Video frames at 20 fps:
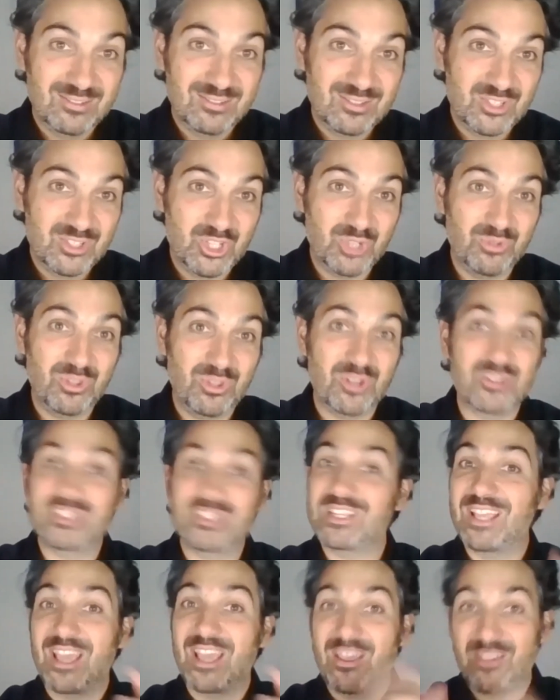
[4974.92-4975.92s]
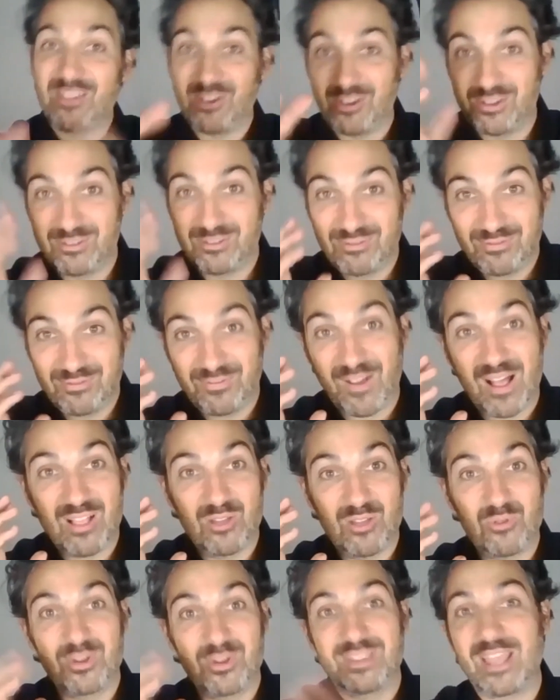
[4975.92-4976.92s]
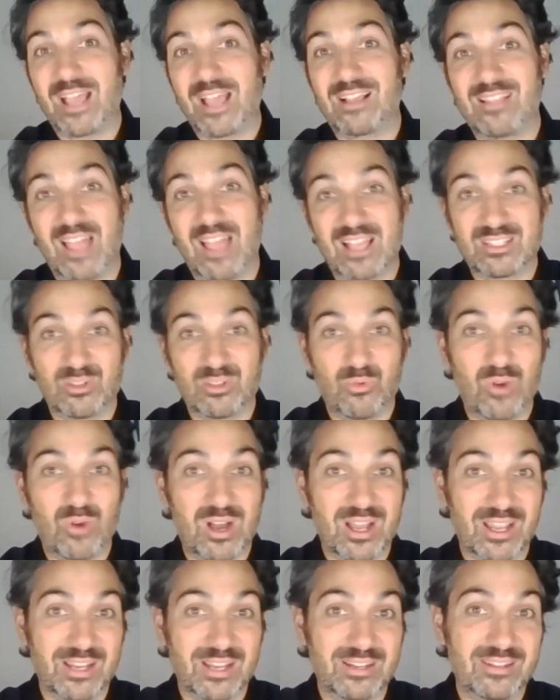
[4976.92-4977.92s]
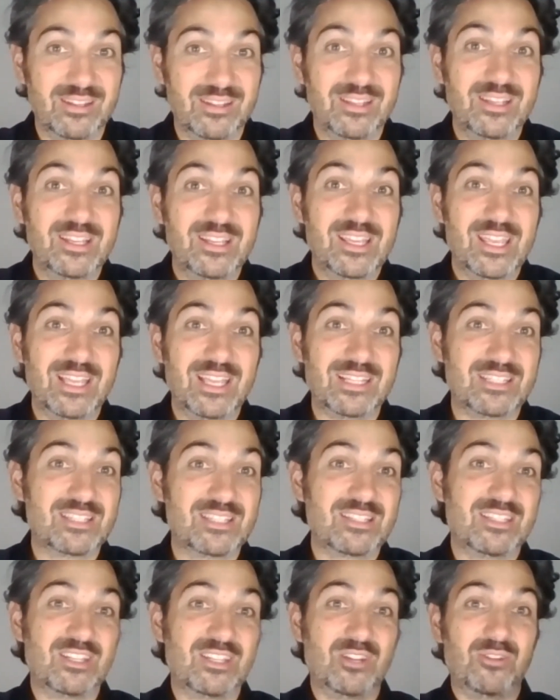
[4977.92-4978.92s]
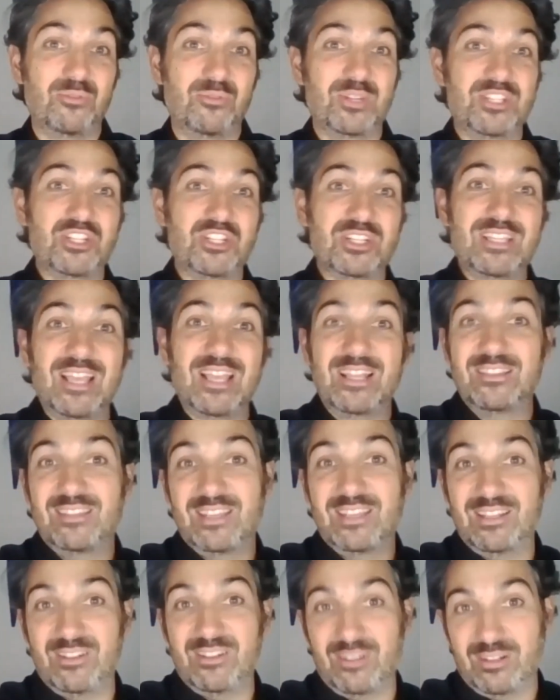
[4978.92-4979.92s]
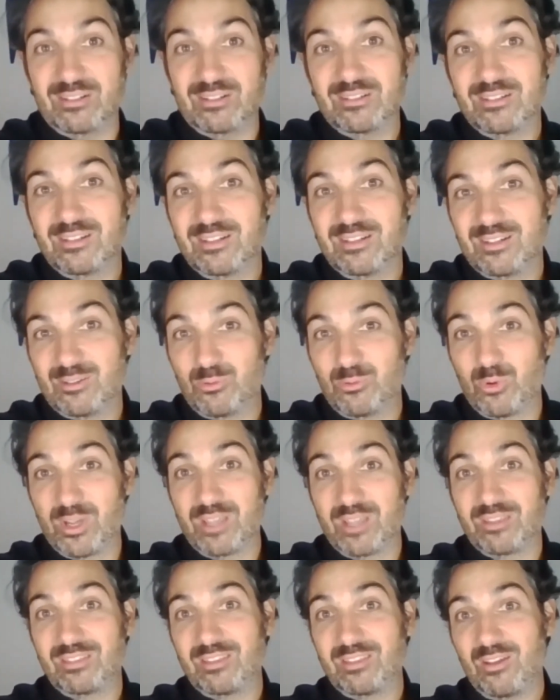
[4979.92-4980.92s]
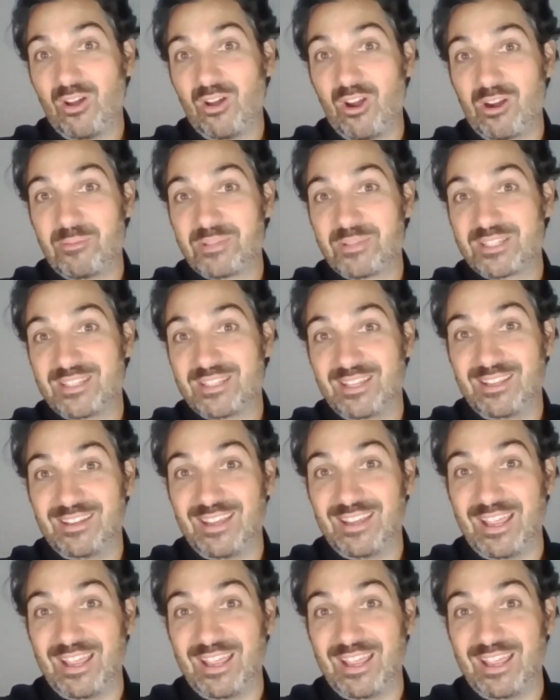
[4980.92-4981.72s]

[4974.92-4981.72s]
Chew those together, follow with that glass of wine. It's, you know, we just had dinner with Harbison